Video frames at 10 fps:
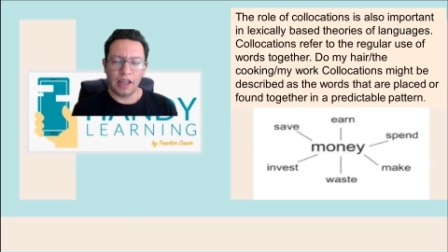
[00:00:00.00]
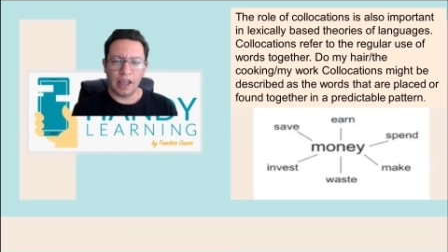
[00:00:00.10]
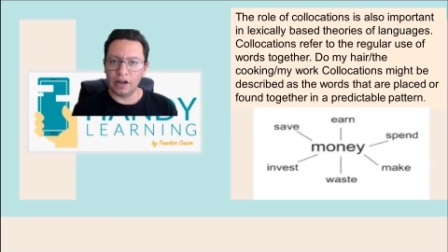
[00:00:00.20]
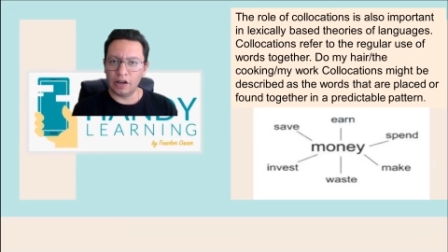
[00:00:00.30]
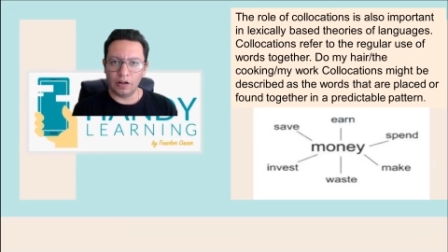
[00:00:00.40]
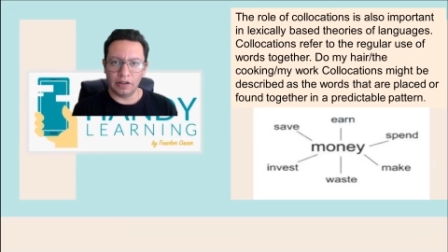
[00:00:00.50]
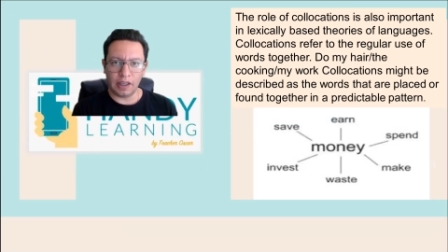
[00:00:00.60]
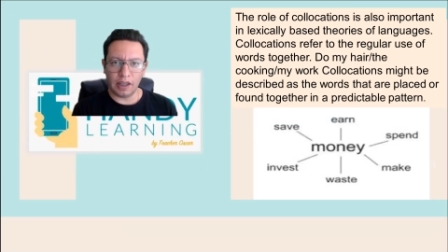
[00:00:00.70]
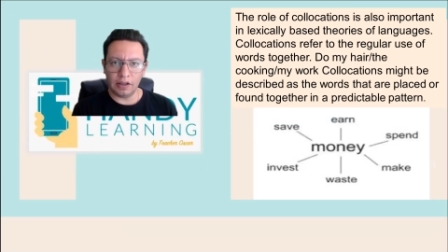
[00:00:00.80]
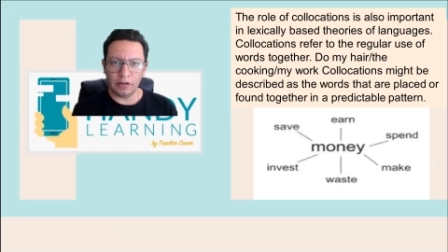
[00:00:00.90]
And all they
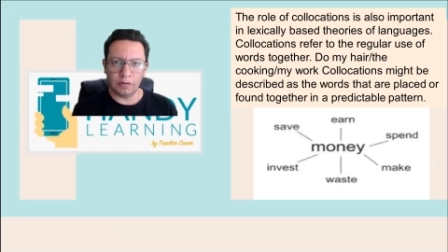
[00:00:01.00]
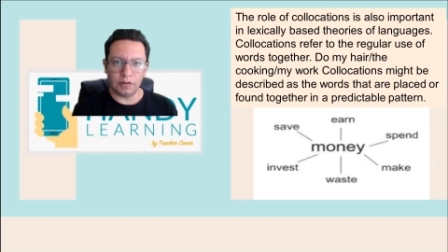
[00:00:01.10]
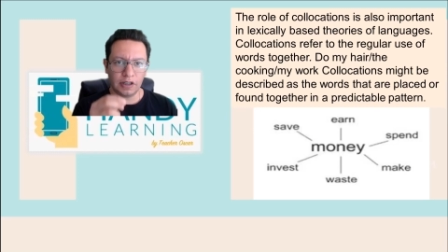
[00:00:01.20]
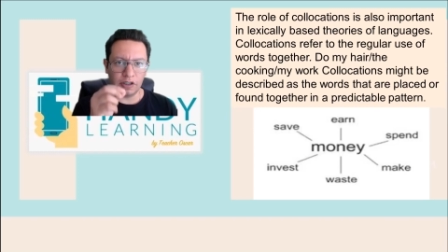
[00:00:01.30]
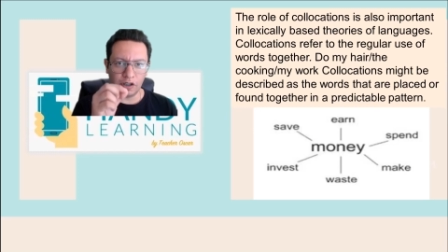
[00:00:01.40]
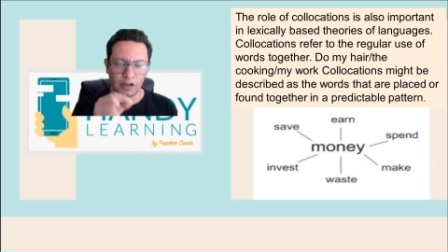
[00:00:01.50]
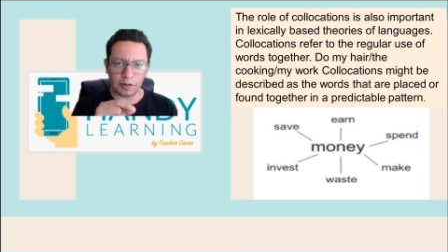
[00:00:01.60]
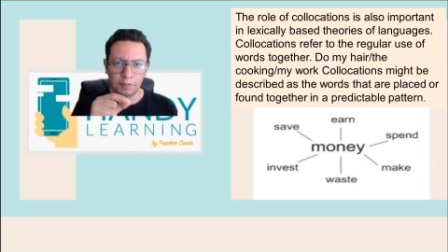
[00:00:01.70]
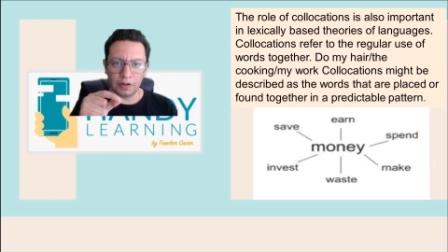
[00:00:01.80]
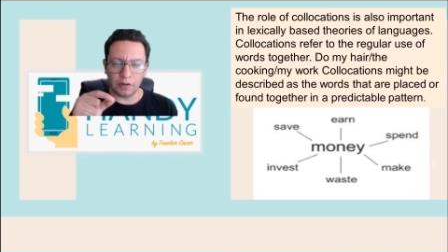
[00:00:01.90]
gotta do is
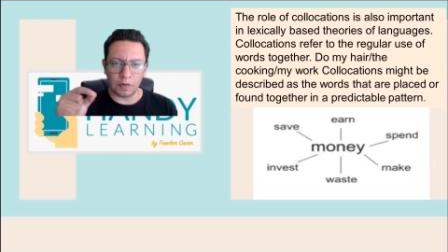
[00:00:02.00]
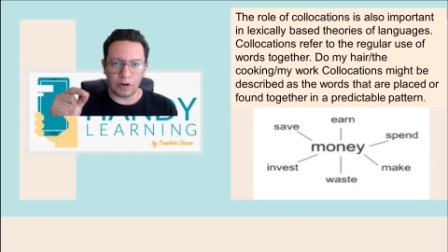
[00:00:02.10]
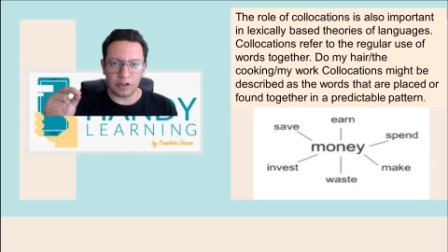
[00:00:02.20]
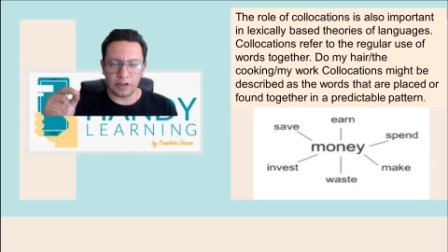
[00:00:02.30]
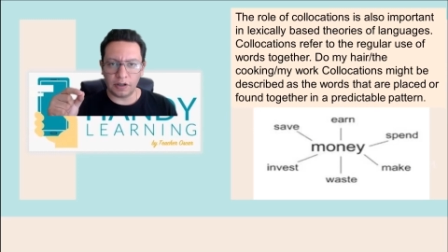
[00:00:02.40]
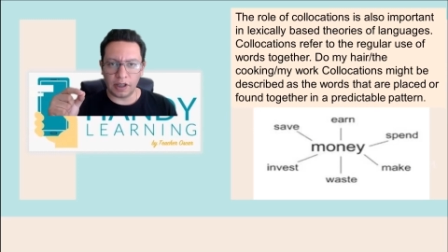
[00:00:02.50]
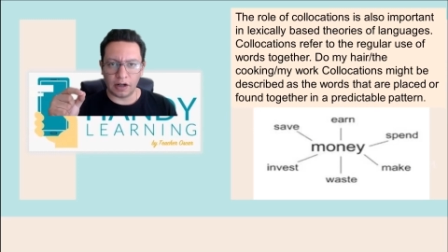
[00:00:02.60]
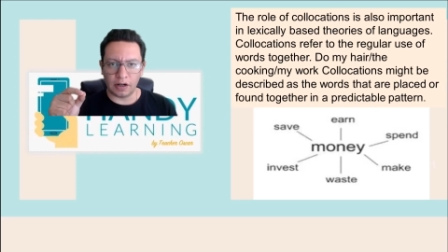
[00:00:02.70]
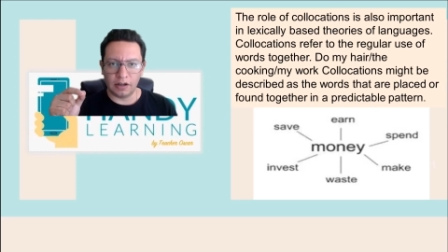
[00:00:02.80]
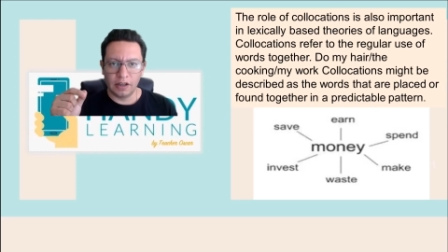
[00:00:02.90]
just put words
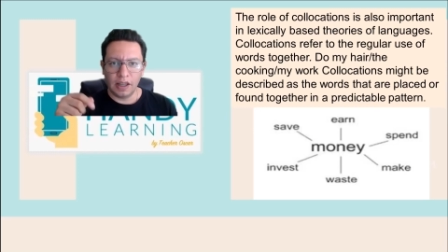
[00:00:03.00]
together.